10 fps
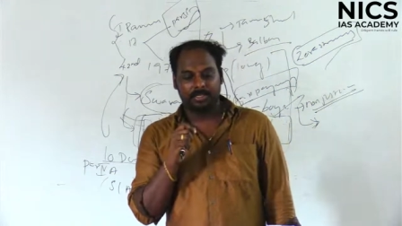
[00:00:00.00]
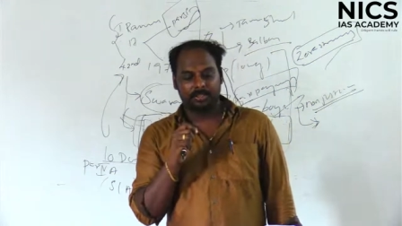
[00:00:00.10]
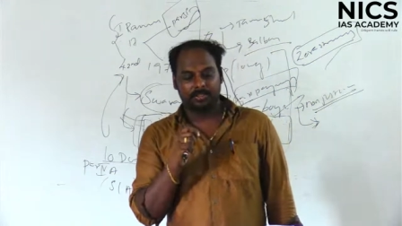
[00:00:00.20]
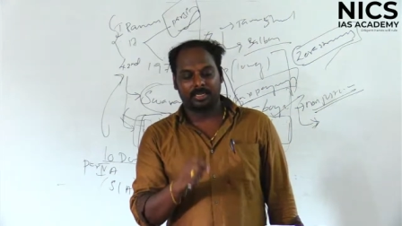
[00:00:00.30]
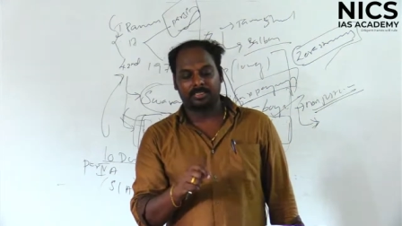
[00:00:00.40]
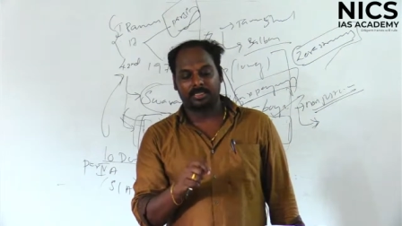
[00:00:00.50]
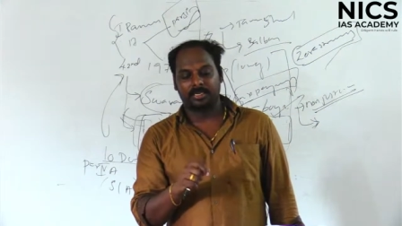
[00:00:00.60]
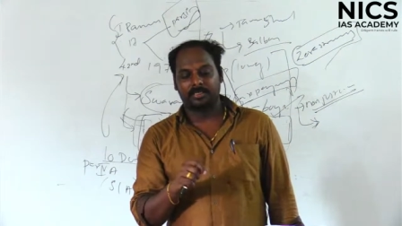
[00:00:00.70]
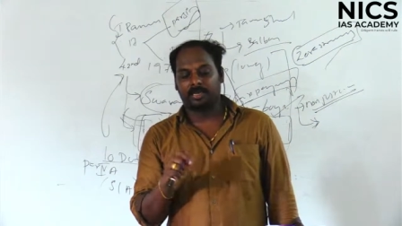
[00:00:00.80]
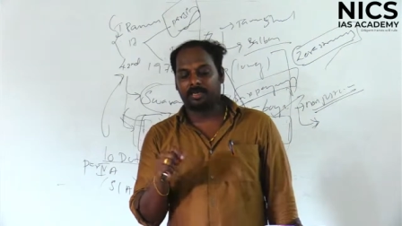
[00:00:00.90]

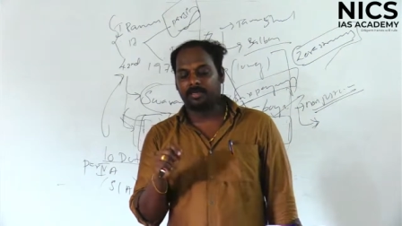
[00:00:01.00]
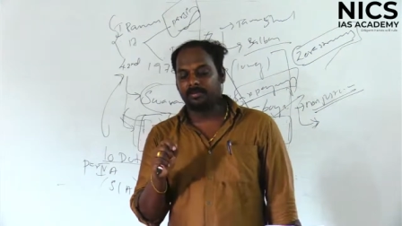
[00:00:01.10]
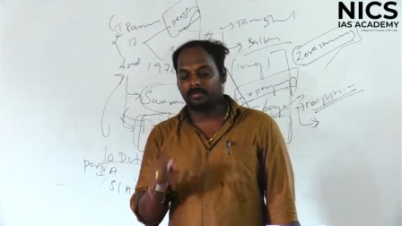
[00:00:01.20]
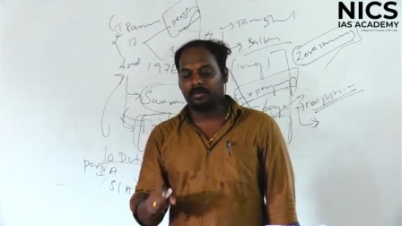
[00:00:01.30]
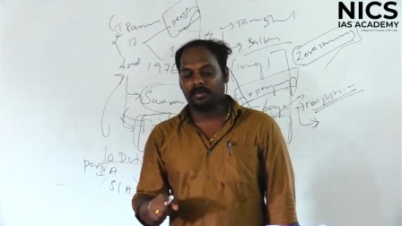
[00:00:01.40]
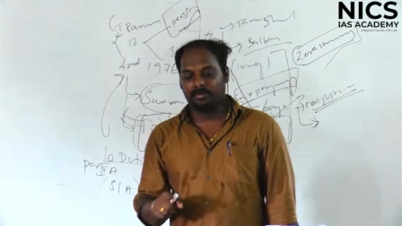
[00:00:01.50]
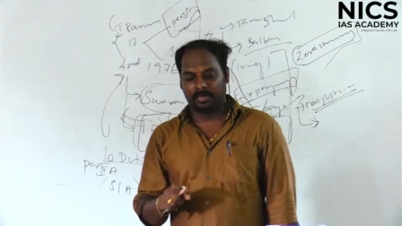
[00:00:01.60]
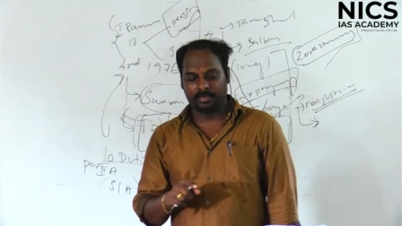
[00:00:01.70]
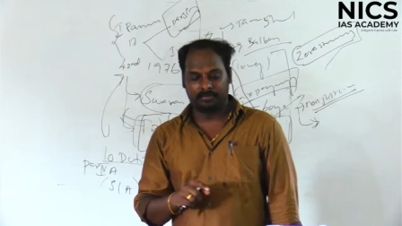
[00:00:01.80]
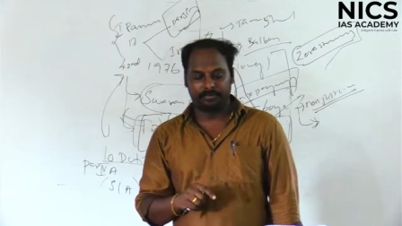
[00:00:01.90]
Zoroastrians are in the
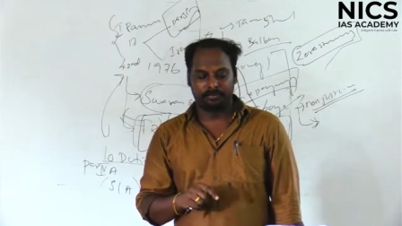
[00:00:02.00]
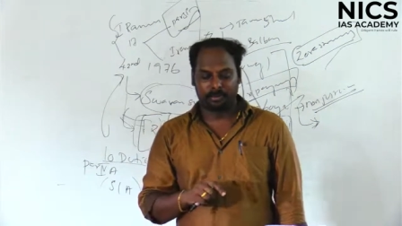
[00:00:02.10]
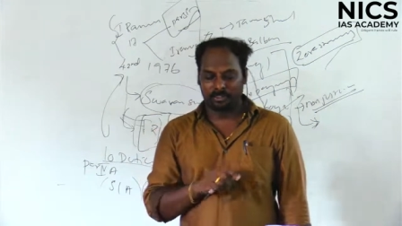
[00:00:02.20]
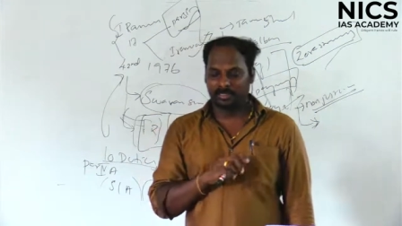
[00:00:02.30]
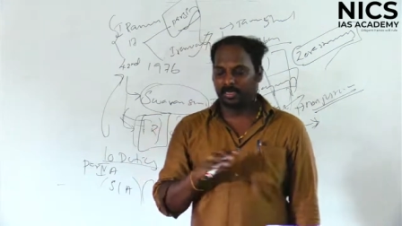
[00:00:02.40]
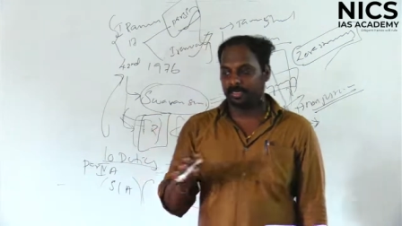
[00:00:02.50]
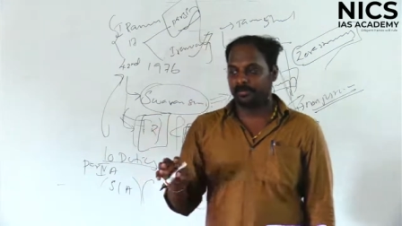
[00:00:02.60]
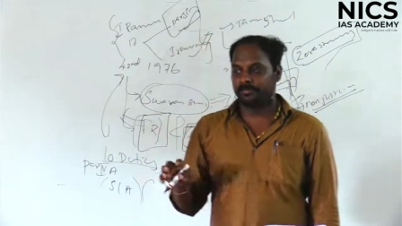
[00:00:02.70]
worldwide. Matadle